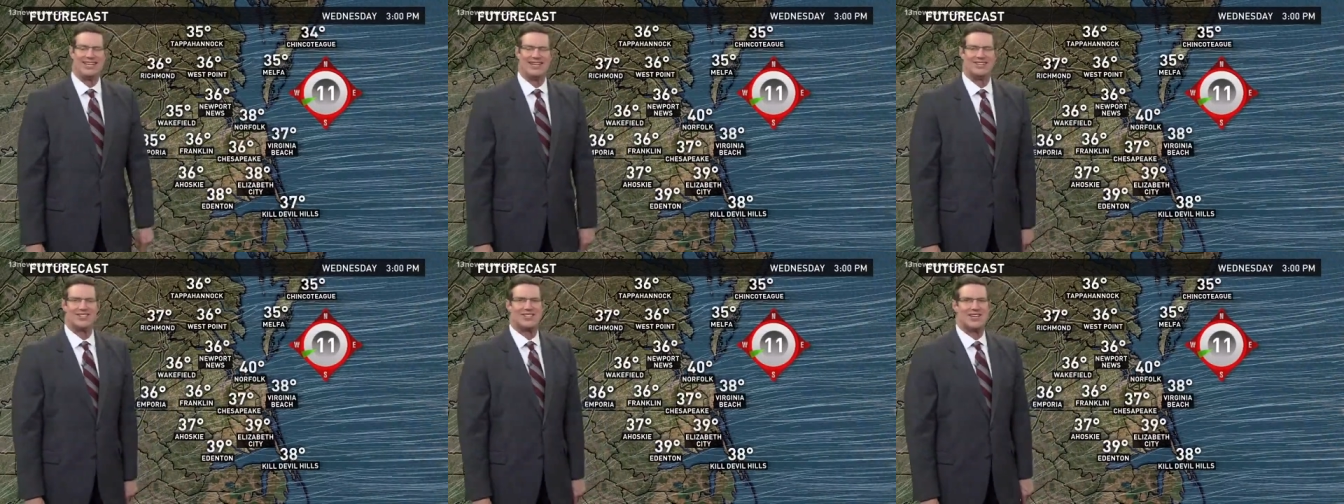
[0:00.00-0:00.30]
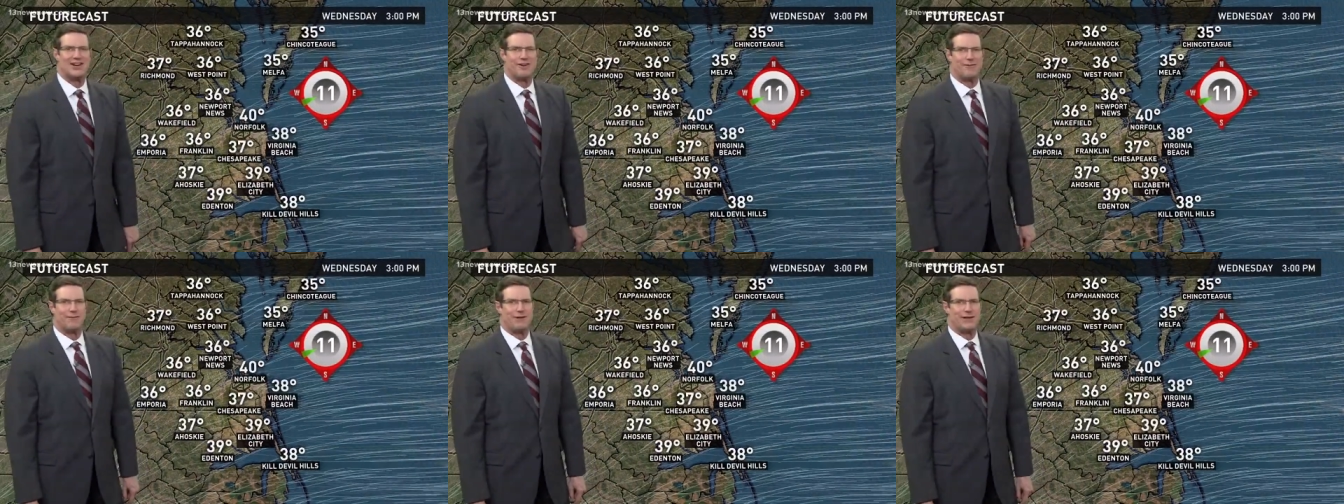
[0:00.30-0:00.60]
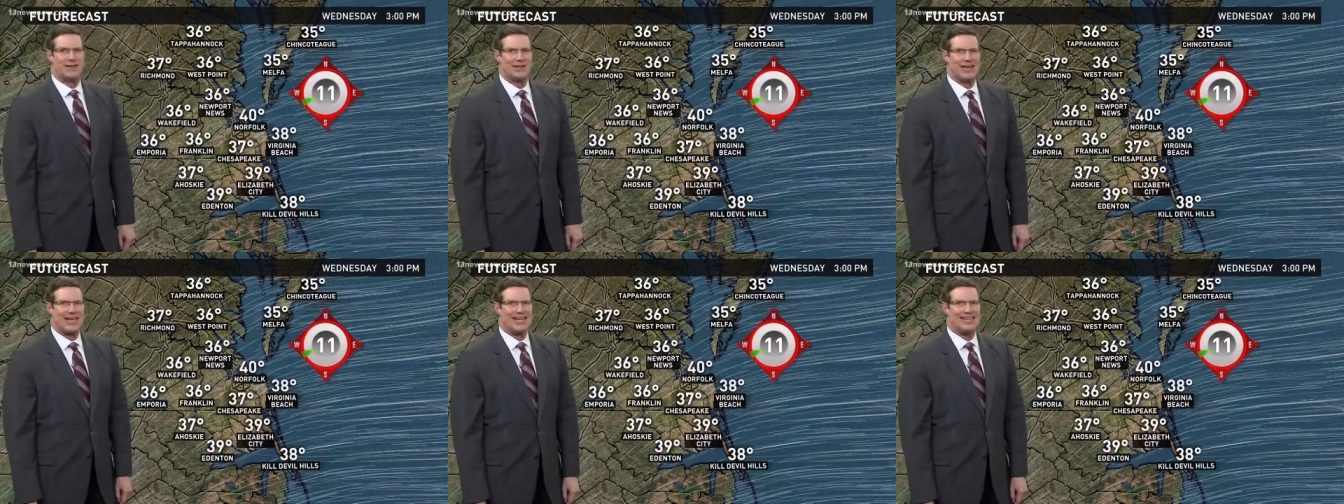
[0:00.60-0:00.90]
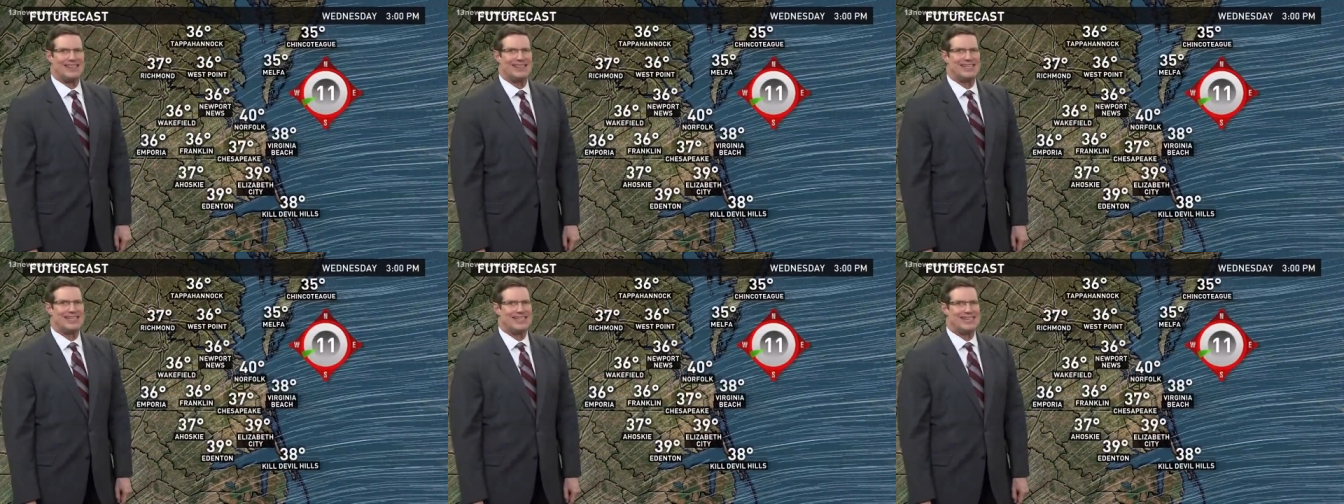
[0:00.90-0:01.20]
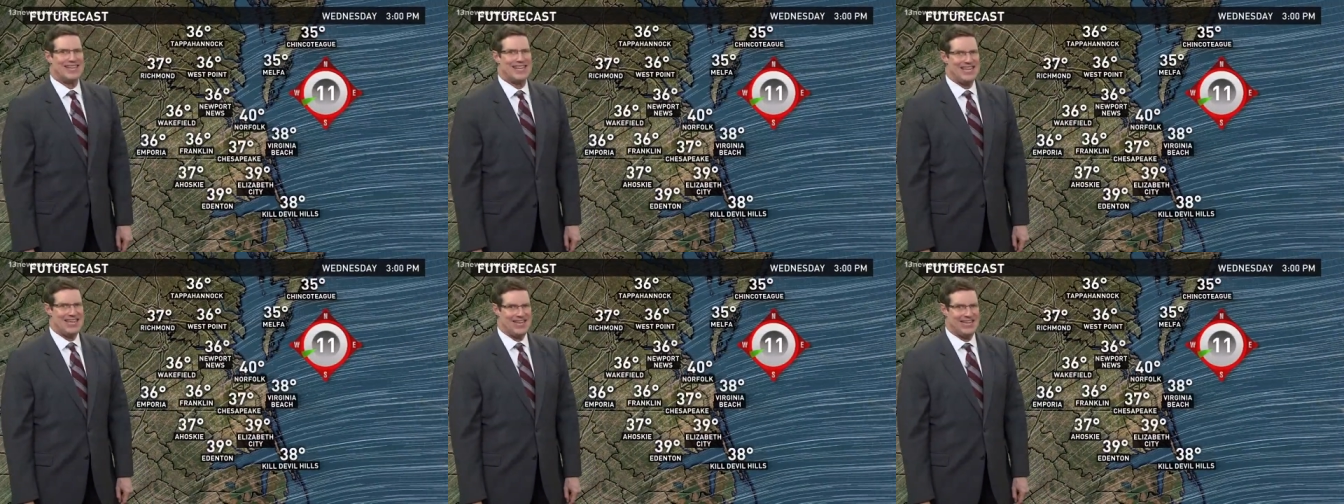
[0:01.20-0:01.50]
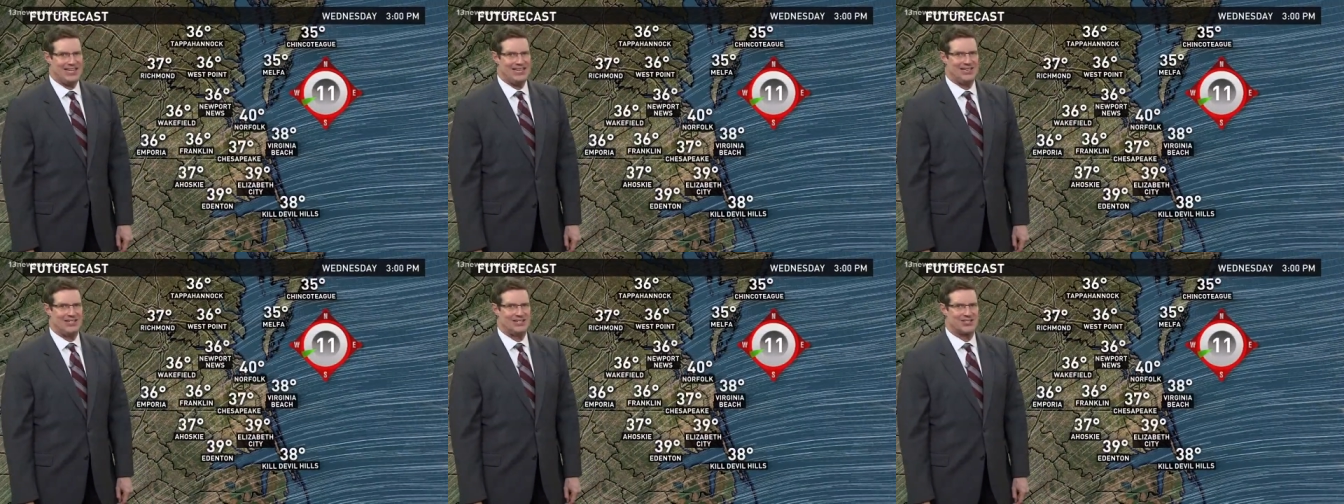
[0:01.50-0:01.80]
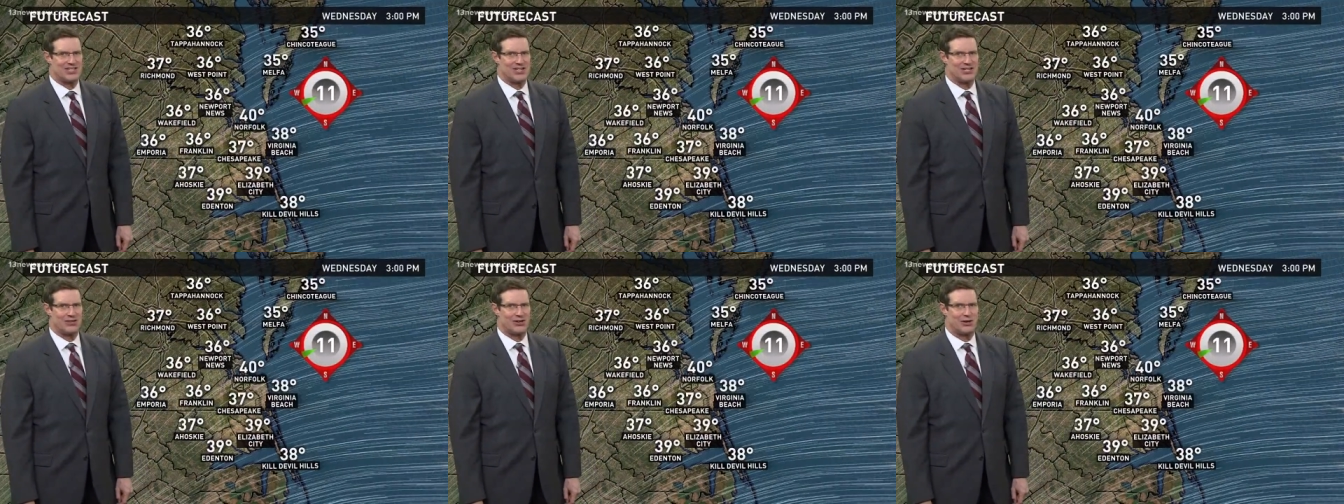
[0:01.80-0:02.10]
it is going to feel like the
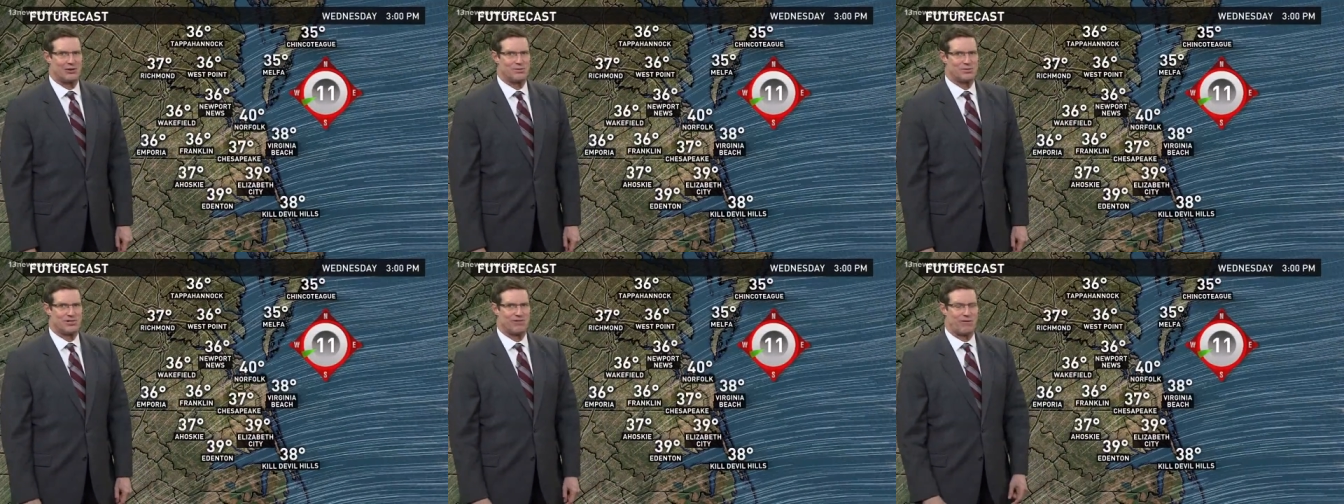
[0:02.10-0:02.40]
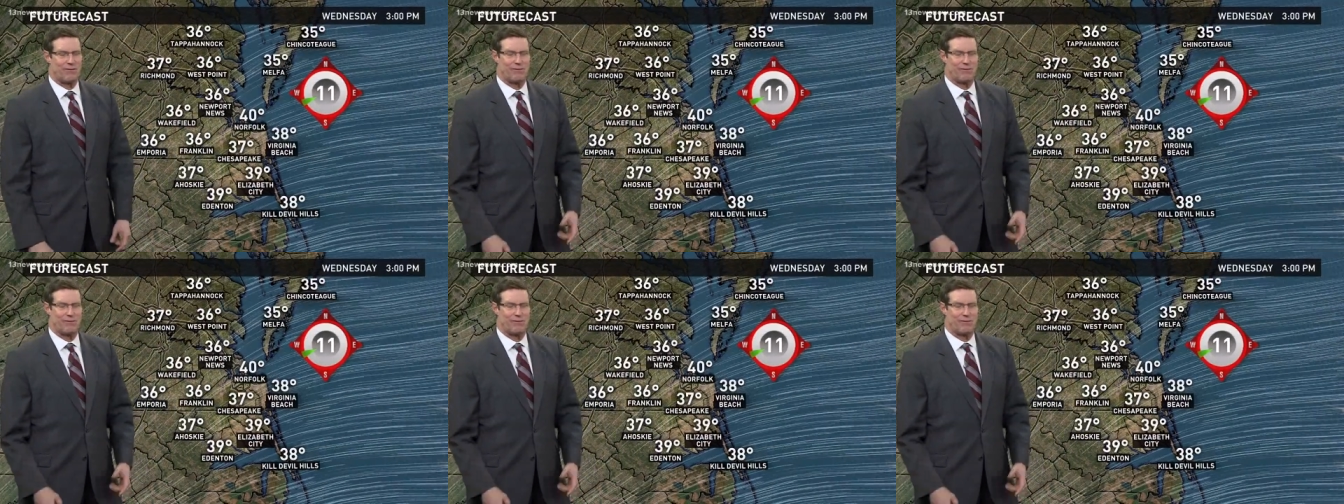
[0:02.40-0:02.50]
teens in terms of a